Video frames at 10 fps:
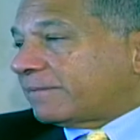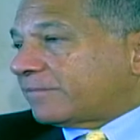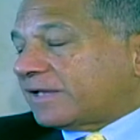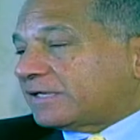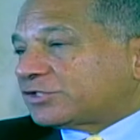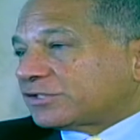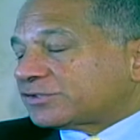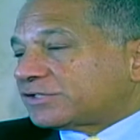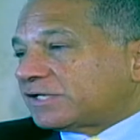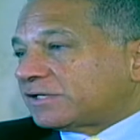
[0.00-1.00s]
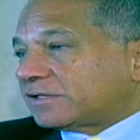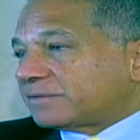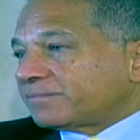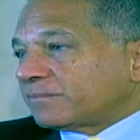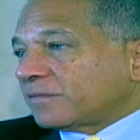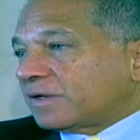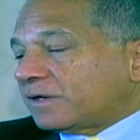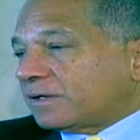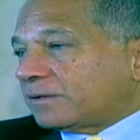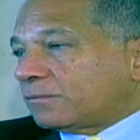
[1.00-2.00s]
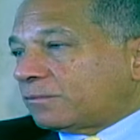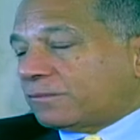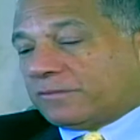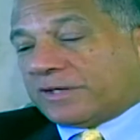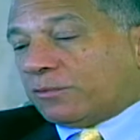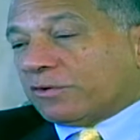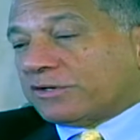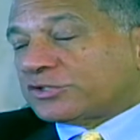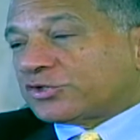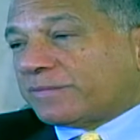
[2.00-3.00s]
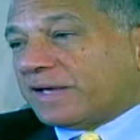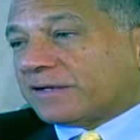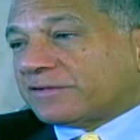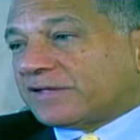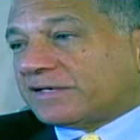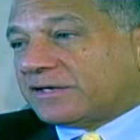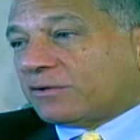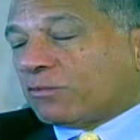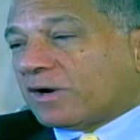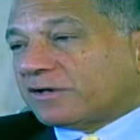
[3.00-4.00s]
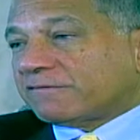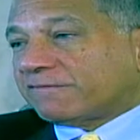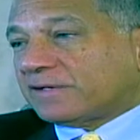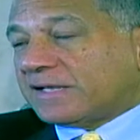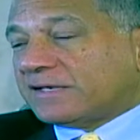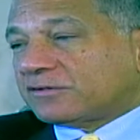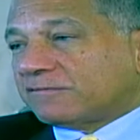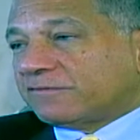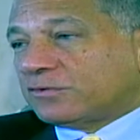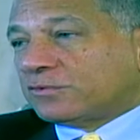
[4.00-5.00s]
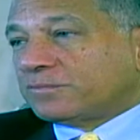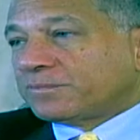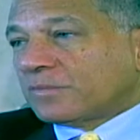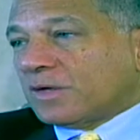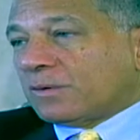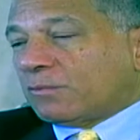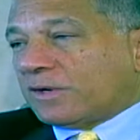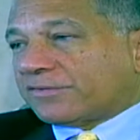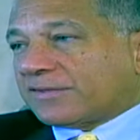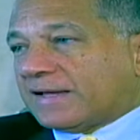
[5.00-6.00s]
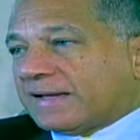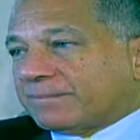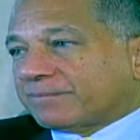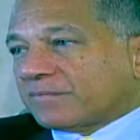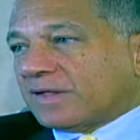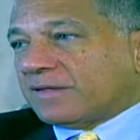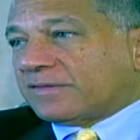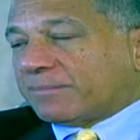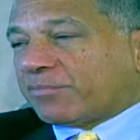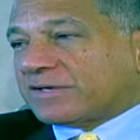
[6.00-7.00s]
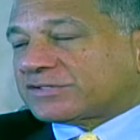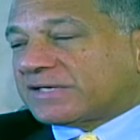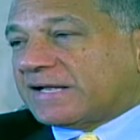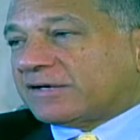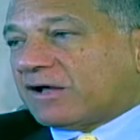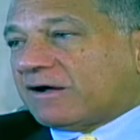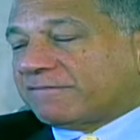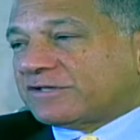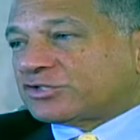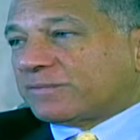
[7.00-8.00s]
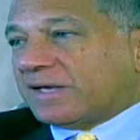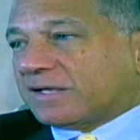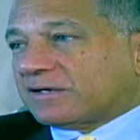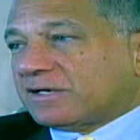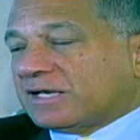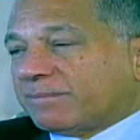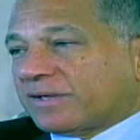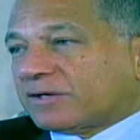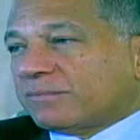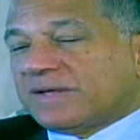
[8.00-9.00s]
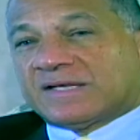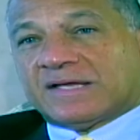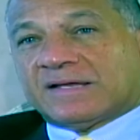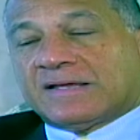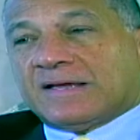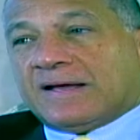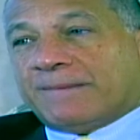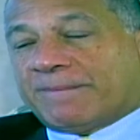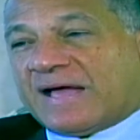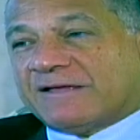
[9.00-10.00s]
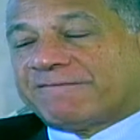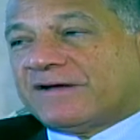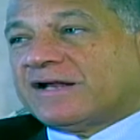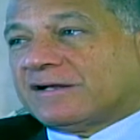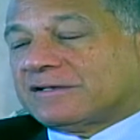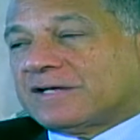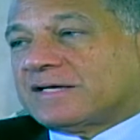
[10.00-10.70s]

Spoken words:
They just did they were in Jamaica, and they did a wonderful interview with the president of the Jamaica Olympic Committee, Mike Fennell.